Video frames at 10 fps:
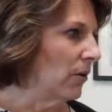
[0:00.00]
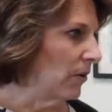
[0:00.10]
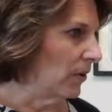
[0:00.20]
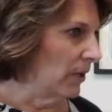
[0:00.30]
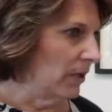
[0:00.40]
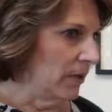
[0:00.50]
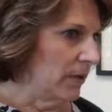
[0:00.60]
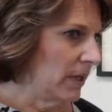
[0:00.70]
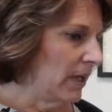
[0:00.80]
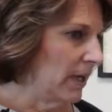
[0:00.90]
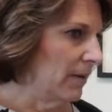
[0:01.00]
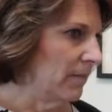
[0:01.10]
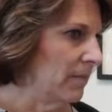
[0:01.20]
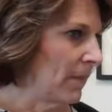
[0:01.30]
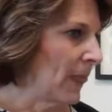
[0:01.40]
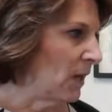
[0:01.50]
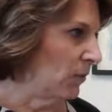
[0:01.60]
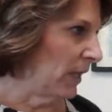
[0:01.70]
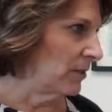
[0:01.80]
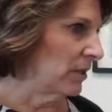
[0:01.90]
or the
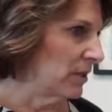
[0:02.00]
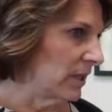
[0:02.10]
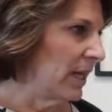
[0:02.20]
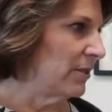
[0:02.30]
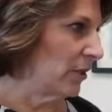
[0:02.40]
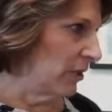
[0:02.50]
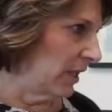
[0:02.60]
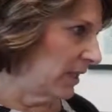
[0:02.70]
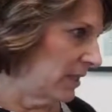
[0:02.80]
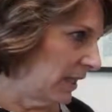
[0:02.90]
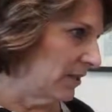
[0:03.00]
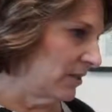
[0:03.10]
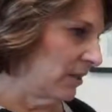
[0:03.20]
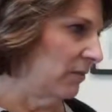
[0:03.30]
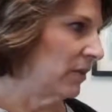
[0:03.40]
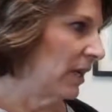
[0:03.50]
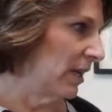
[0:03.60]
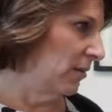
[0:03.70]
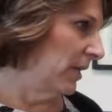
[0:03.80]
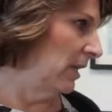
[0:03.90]
rectal sites, are not tested for
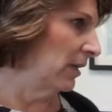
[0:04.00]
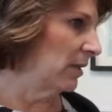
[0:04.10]
gonorrhea and